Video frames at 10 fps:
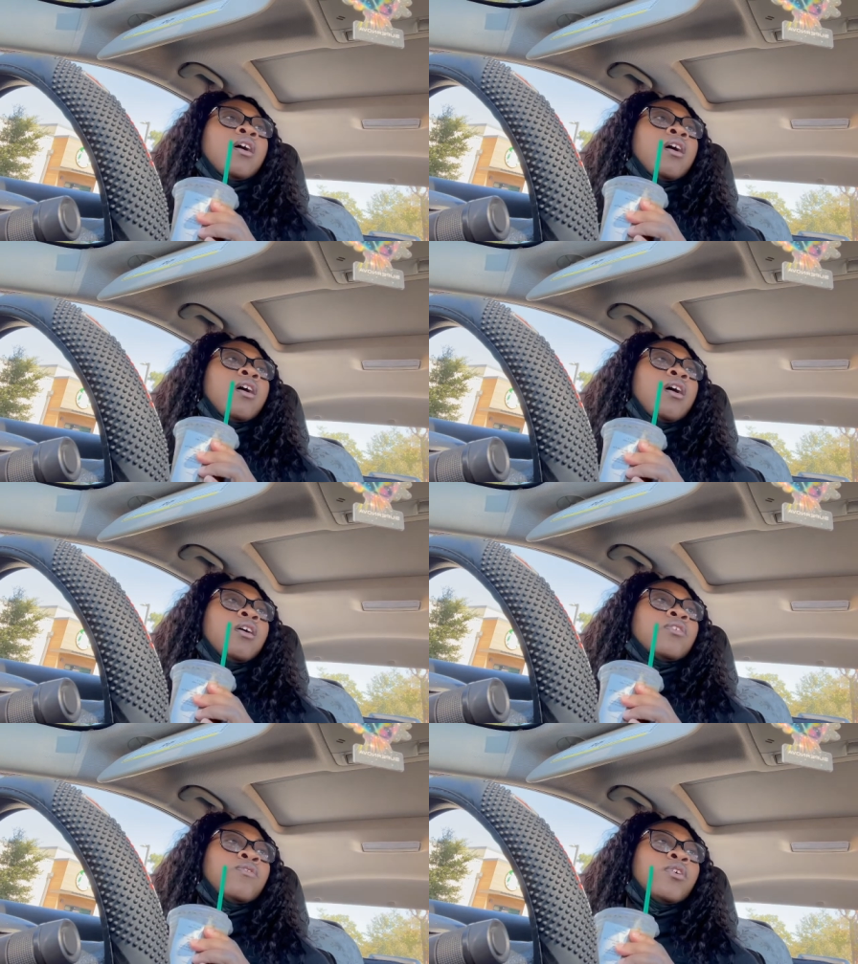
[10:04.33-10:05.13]

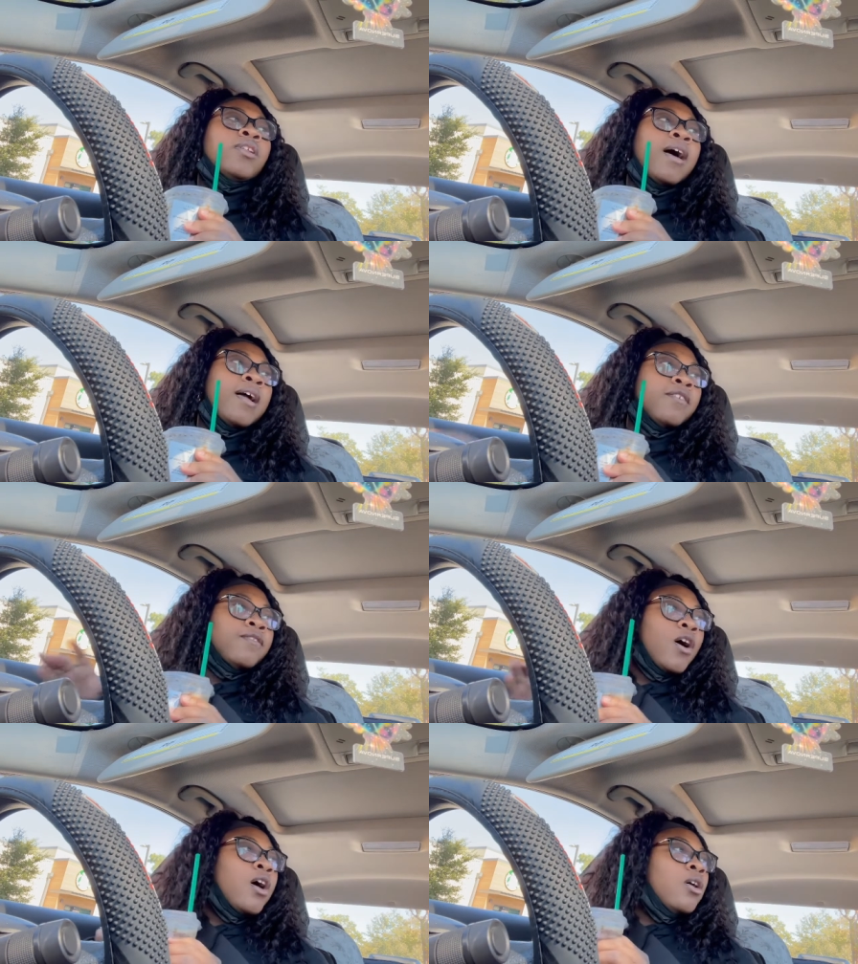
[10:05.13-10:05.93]
Honk for life.
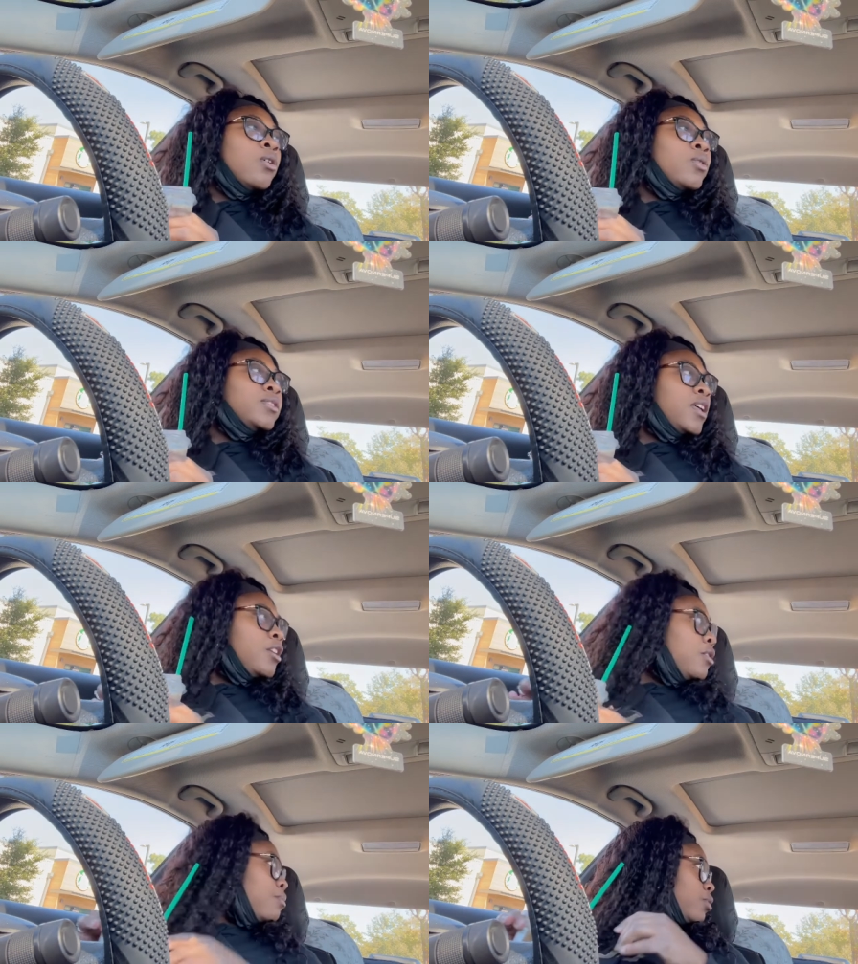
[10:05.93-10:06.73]
Oh, is that
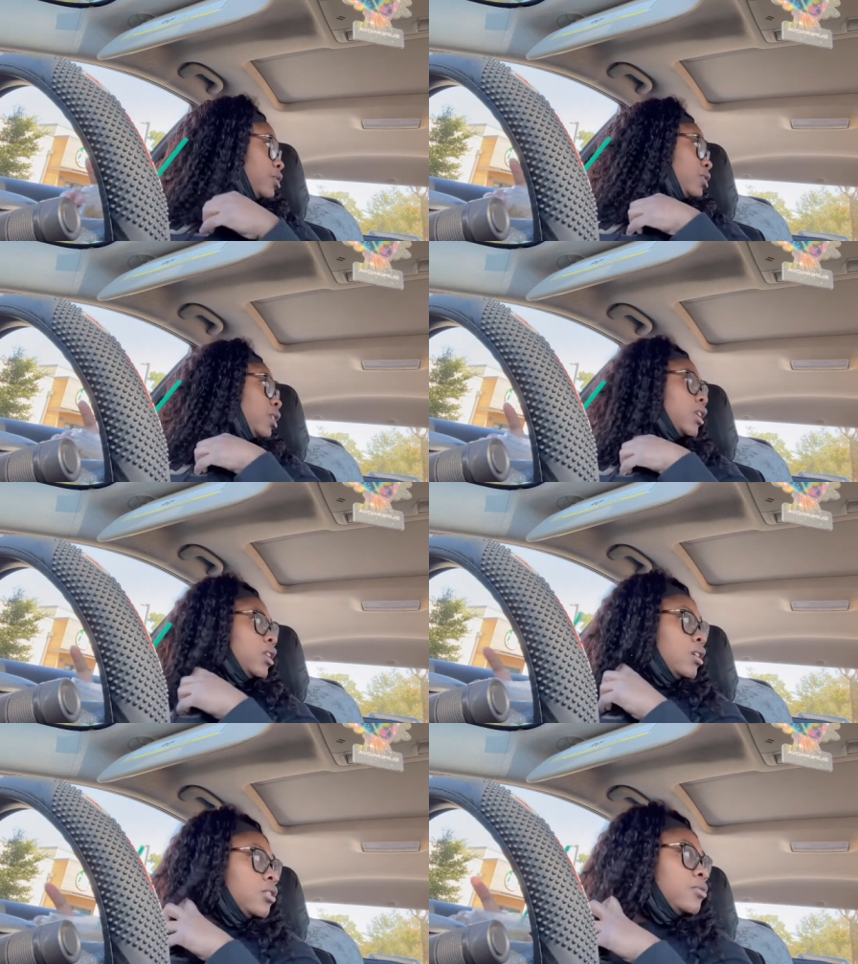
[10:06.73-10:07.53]
an abortion clinic?